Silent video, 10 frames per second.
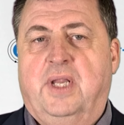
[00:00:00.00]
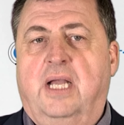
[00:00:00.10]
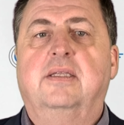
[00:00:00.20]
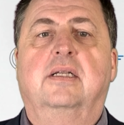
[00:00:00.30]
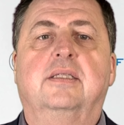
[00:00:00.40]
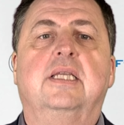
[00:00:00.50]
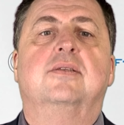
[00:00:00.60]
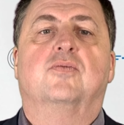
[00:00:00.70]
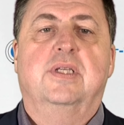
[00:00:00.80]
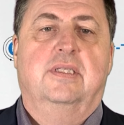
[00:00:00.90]
until
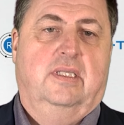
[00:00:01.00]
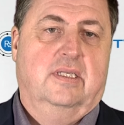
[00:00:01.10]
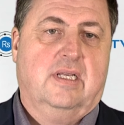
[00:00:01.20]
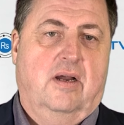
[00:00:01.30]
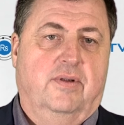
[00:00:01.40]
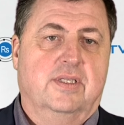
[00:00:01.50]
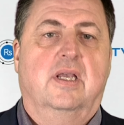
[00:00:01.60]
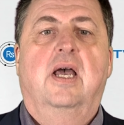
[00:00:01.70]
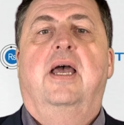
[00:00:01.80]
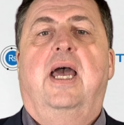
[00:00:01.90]
these recent
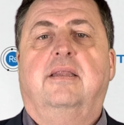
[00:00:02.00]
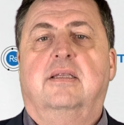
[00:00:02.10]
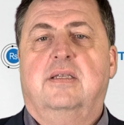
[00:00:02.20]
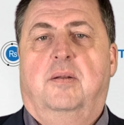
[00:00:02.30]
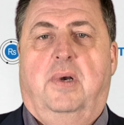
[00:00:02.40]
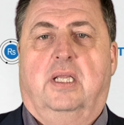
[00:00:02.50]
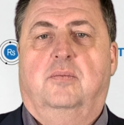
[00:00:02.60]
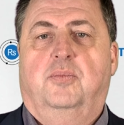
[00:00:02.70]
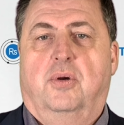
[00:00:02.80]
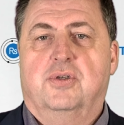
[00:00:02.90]
discoveries at the San
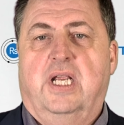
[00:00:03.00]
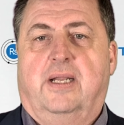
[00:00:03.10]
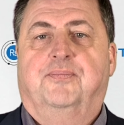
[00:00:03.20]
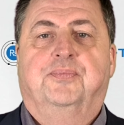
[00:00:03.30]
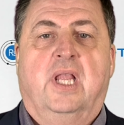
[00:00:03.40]
Martin project.